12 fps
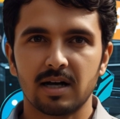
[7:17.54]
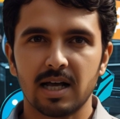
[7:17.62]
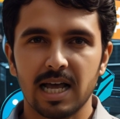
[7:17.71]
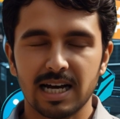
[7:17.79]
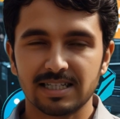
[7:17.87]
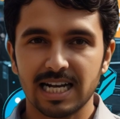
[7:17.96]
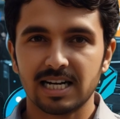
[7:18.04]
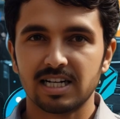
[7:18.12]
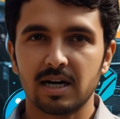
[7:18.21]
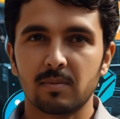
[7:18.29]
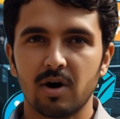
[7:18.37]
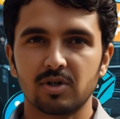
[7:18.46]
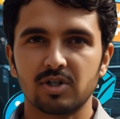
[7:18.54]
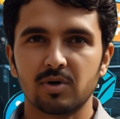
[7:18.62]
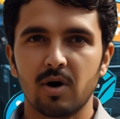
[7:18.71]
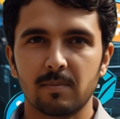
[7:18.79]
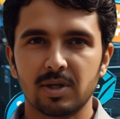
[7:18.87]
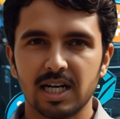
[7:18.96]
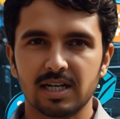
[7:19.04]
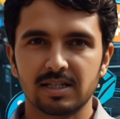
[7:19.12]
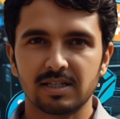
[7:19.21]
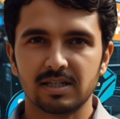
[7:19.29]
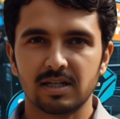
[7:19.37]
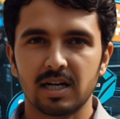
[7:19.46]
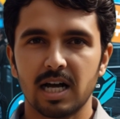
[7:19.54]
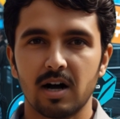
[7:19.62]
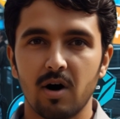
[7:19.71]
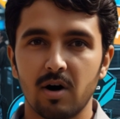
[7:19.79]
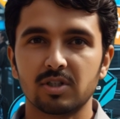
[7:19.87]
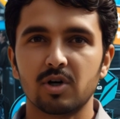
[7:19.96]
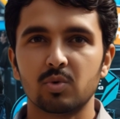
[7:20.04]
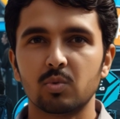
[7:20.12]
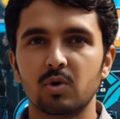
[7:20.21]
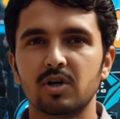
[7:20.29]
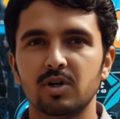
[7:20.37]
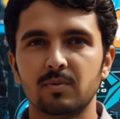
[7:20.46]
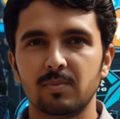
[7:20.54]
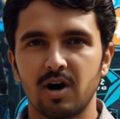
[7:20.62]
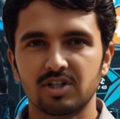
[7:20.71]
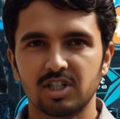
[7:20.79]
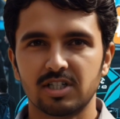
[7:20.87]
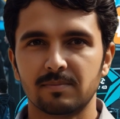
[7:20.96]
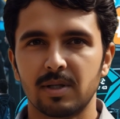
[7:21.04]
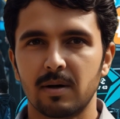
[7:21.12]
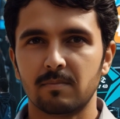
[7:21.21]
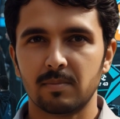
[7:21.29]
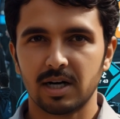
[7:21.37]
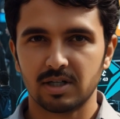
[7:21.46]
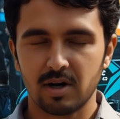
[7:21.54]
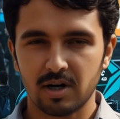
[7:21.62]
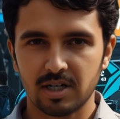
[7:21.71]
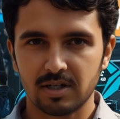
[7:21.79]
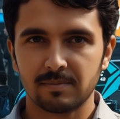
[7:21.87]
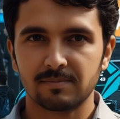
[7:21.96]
excited about new updates and all the cool new projects being built on it.